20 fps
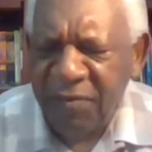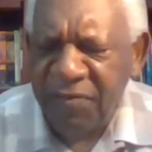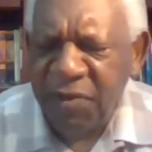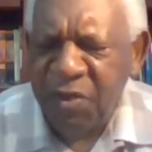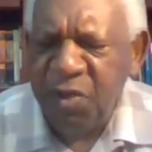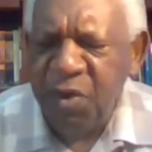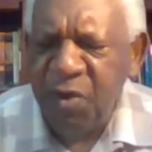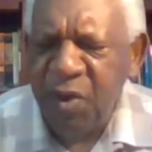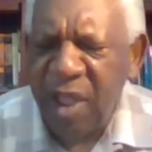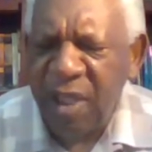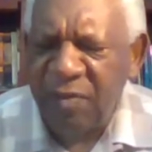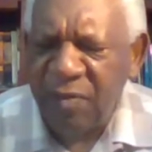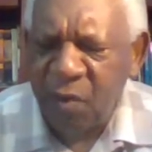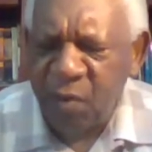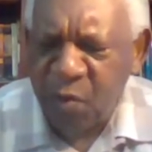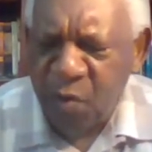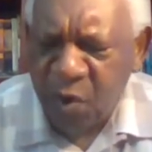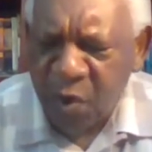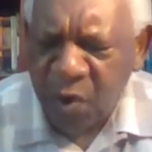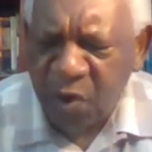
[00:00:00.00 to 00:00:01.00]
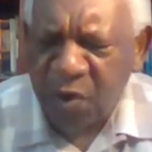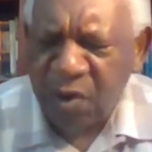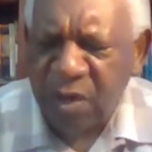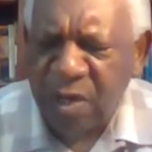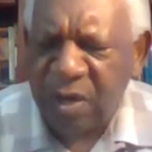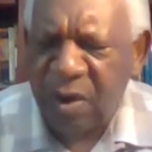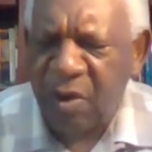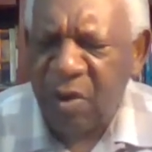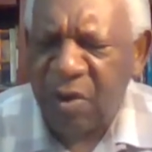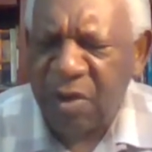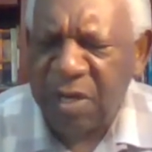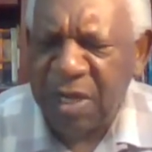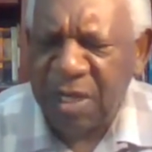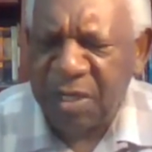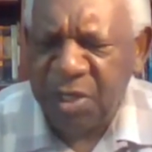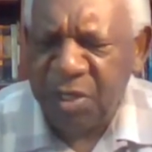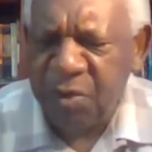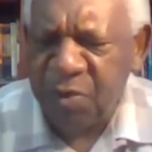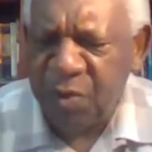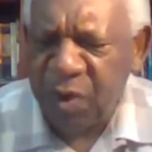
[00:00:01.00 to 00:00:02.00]
For you have a word, Lord,
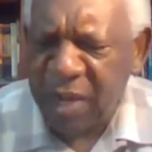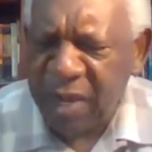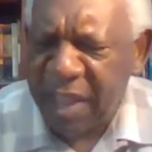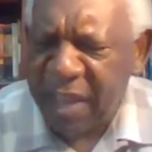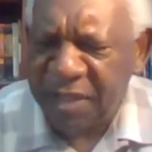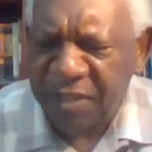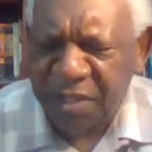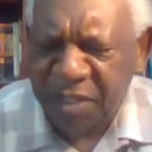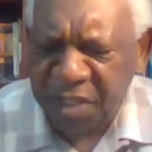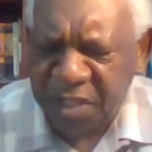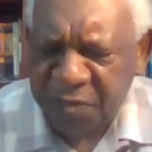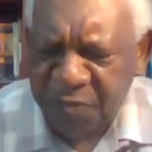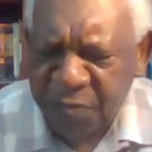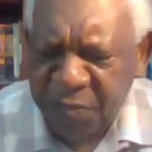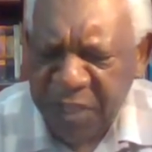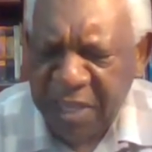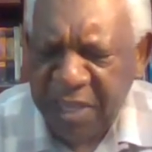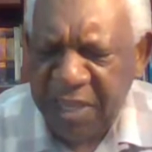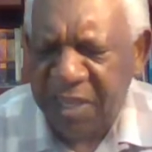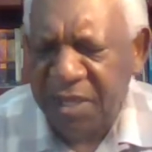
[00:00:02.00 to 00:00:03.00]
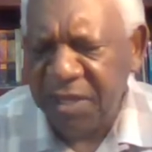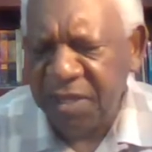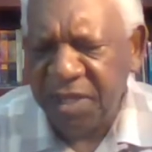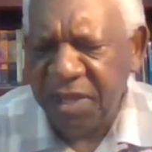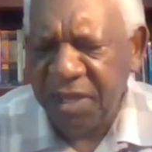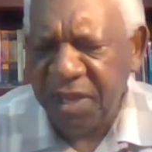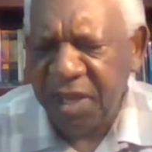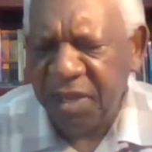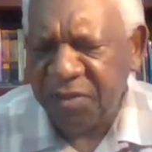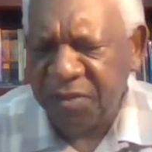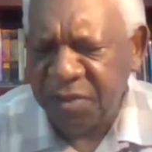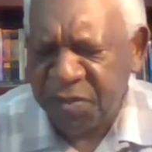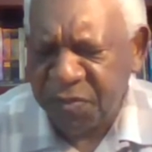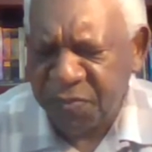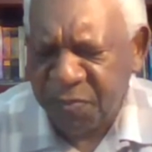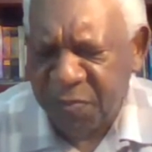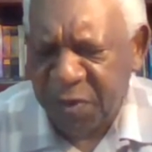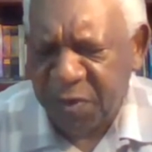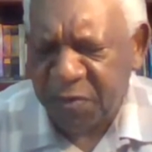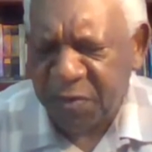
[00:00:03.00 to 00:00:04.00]
that you would like to speak into their
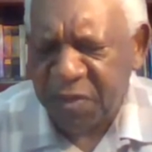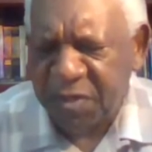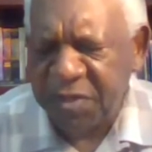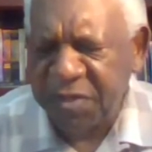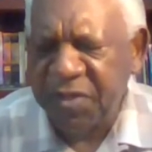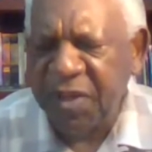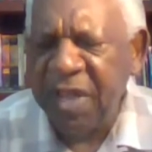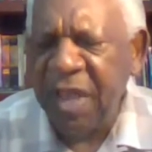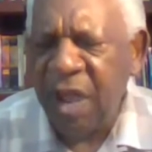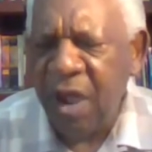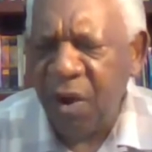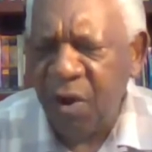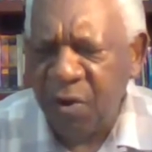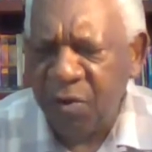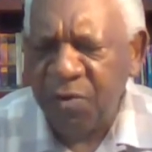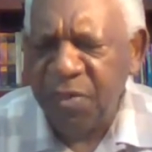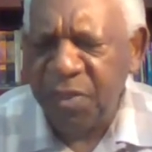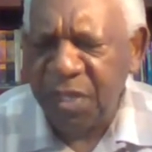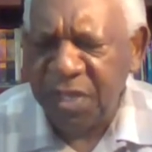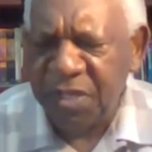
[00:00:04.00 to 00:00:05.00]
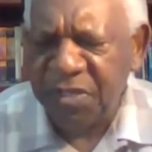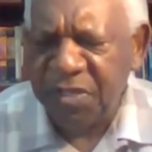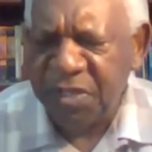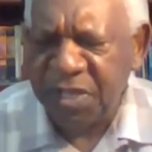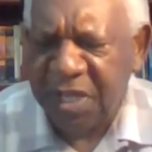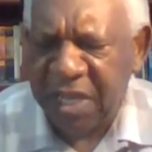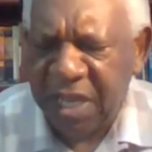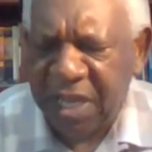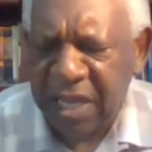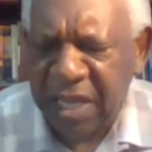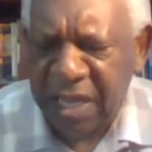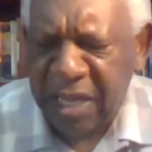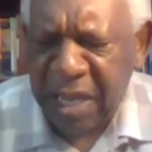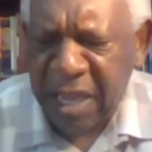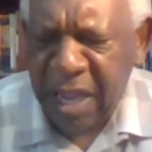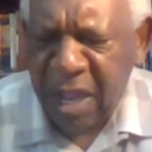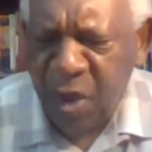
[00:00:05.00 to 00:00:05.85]
spirits on this day.